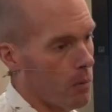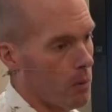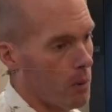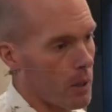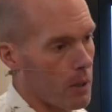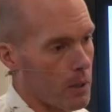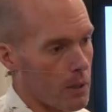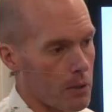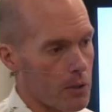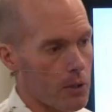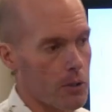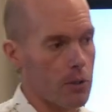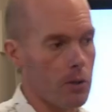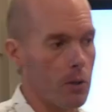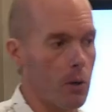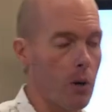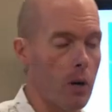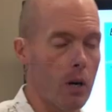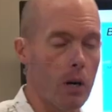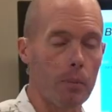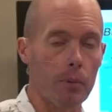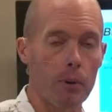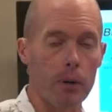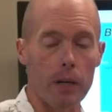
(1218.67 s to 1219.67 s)
was
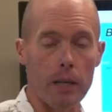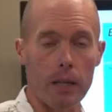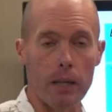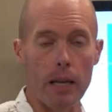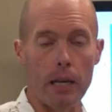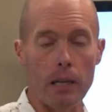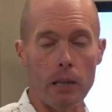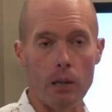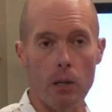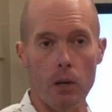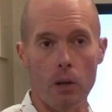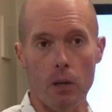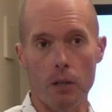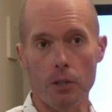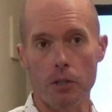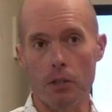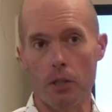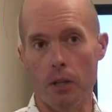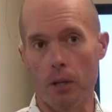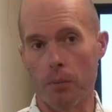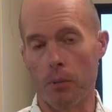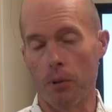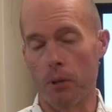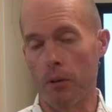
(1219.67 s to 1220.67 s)
harboring a large
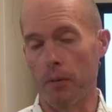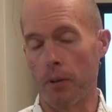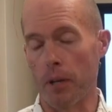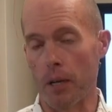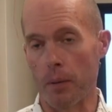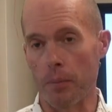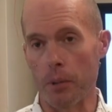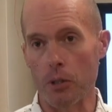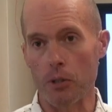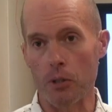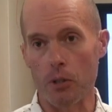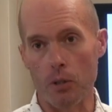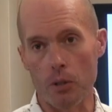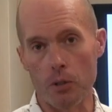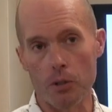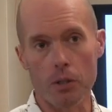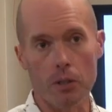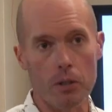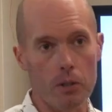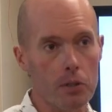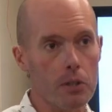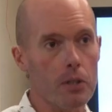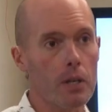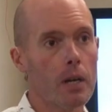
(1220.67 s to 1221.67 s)
number of enemy
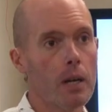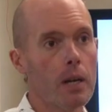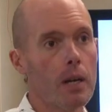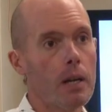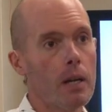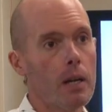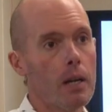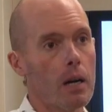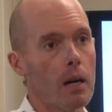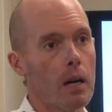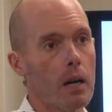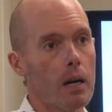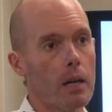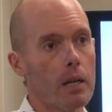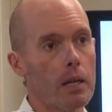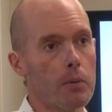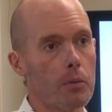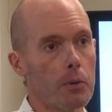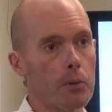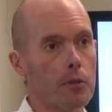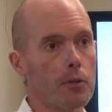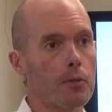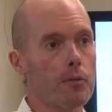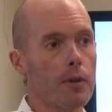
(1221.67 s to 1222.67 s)
soldiers.
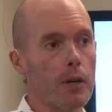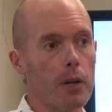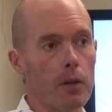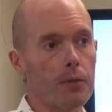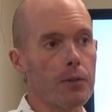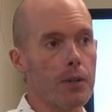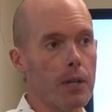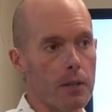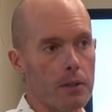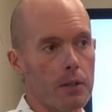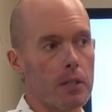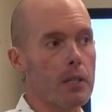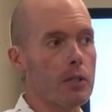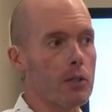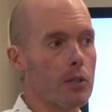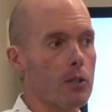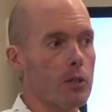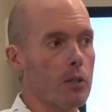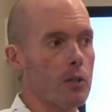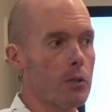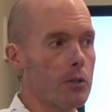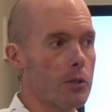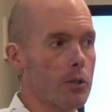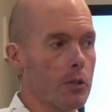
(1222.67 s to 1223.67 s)
It was felt that these
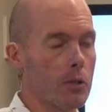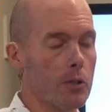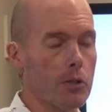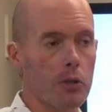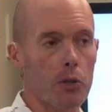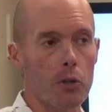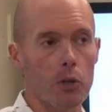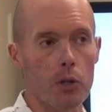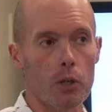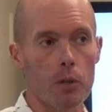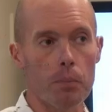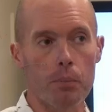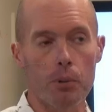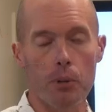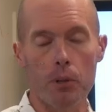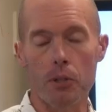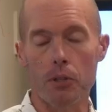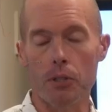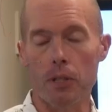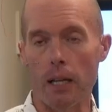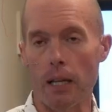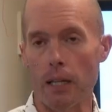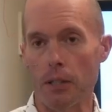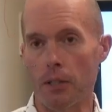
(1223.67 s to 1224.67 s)
soldiers could
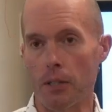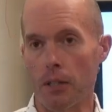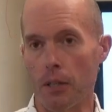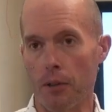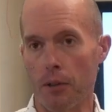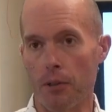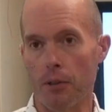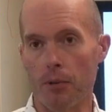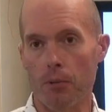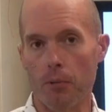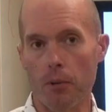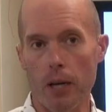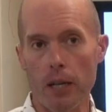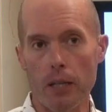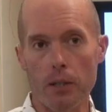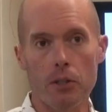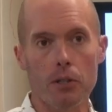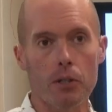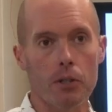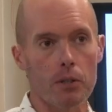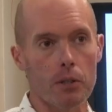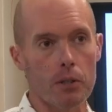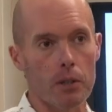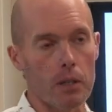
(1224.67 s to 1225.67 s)
present a threat
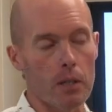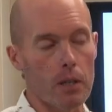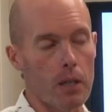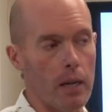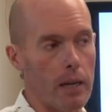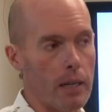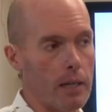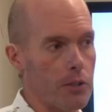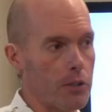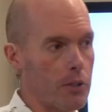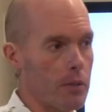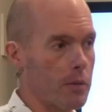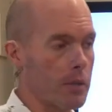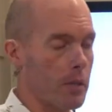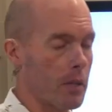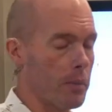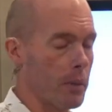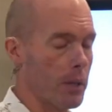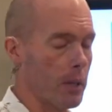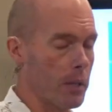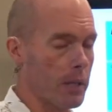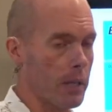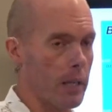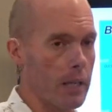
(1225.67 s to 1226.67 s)
to the lines of
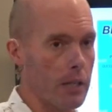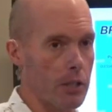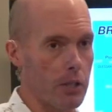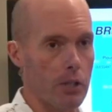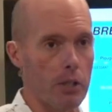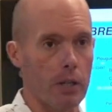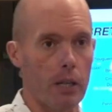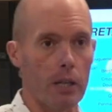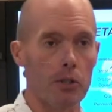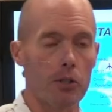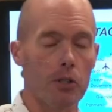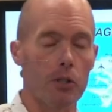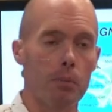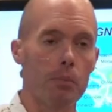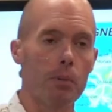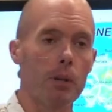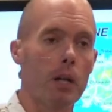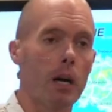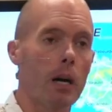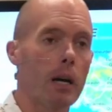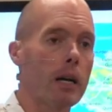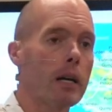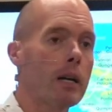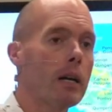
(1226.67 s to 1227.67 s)
communication as
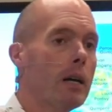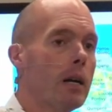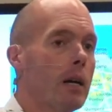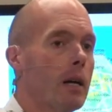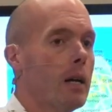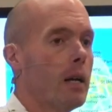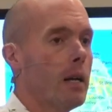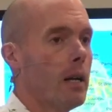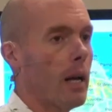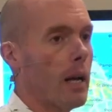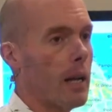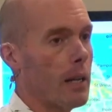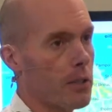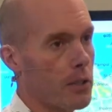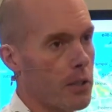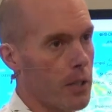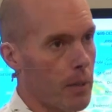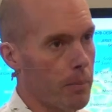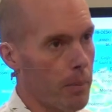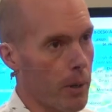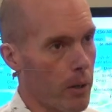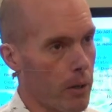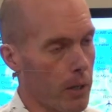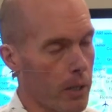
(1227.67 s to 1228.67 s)
supply as the
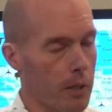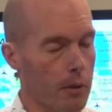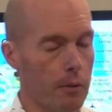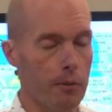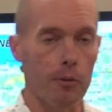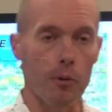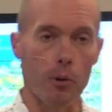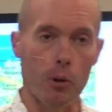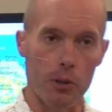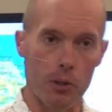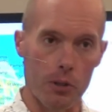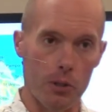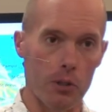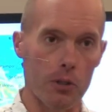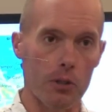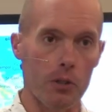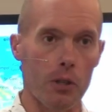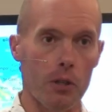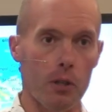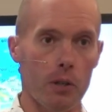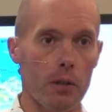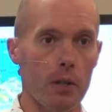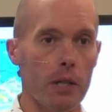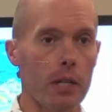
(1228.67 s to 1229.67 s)
American forces
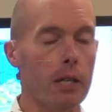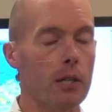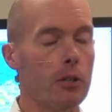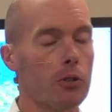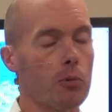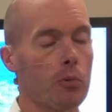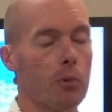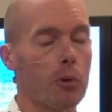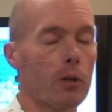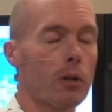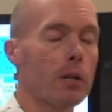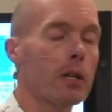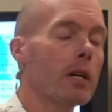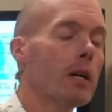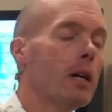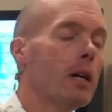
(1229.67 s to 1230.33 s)
turned eastward.